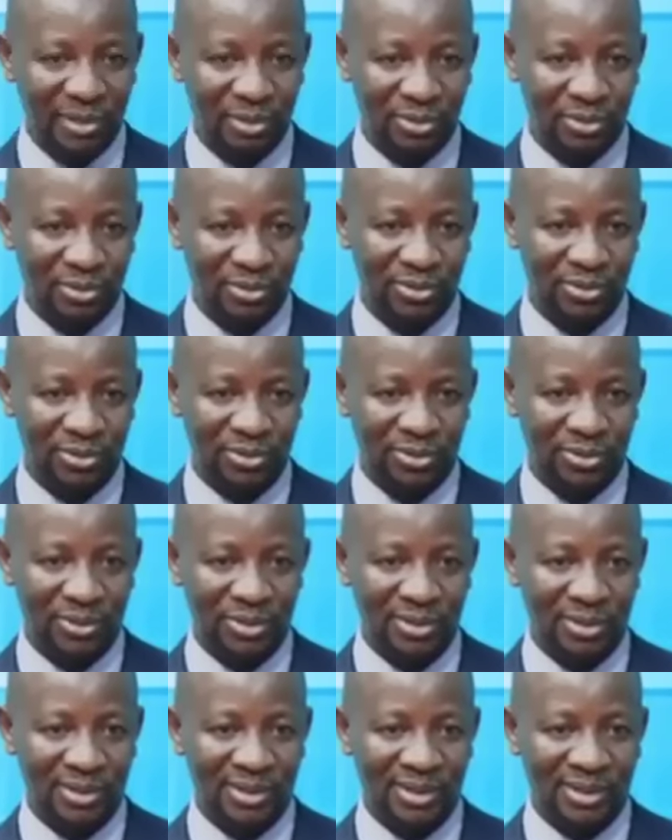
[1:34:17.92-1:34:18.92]
two
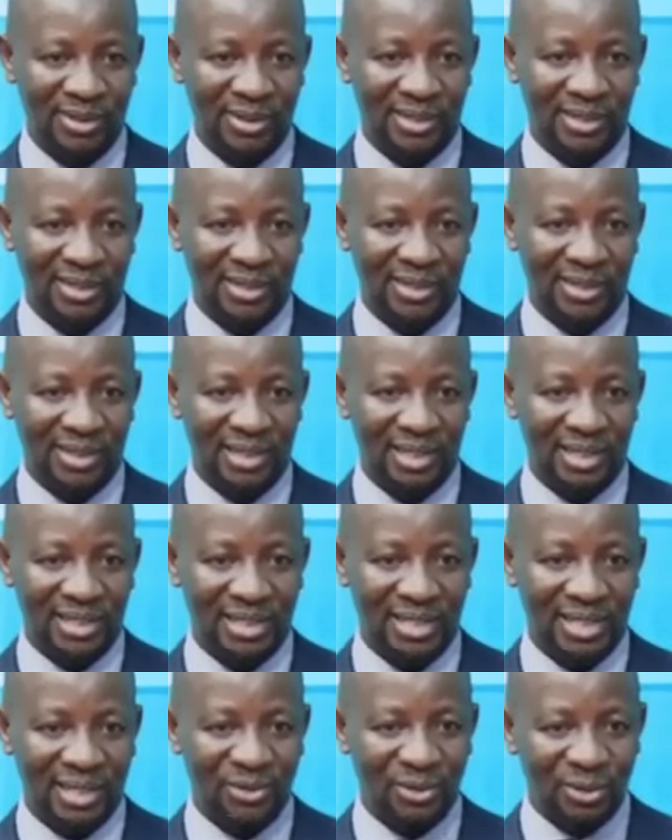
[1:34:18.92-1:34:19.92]

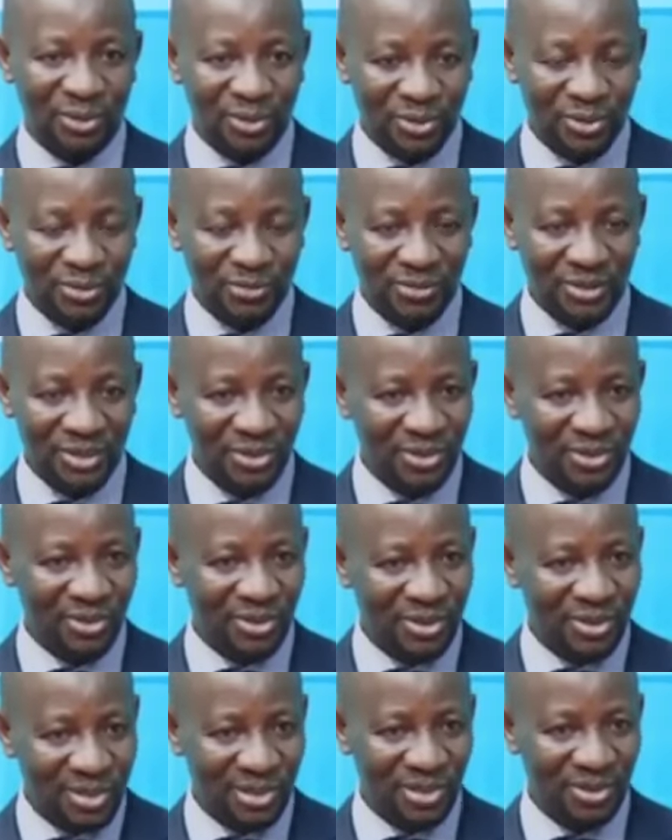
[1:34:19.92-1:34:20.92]
is that we also face
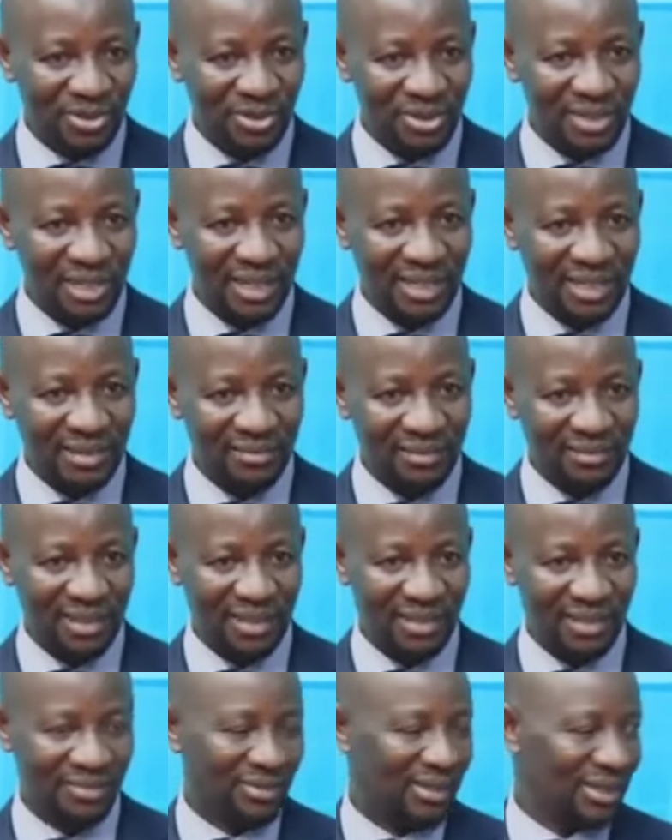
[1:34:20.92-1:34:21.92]
conditions that are
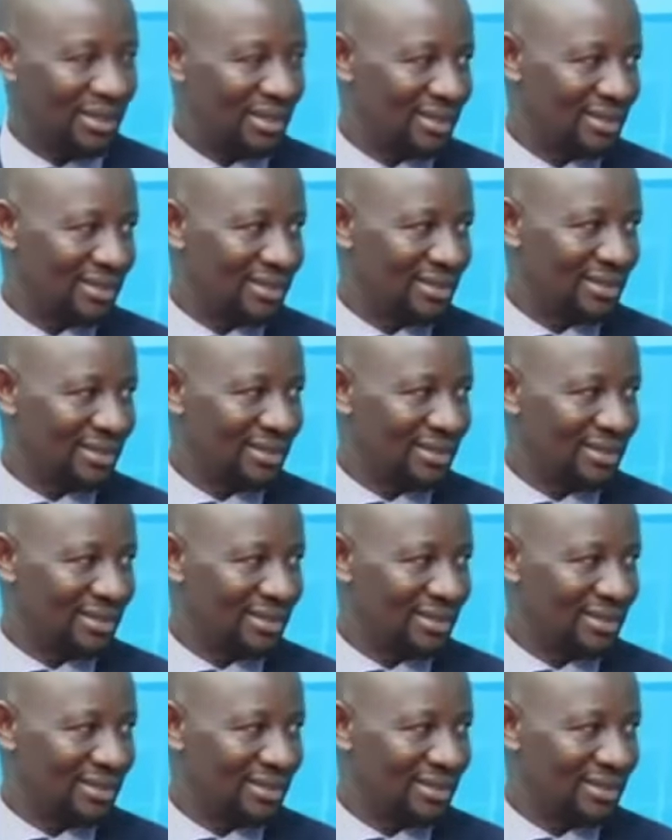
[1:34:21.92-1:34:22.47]
very difficult.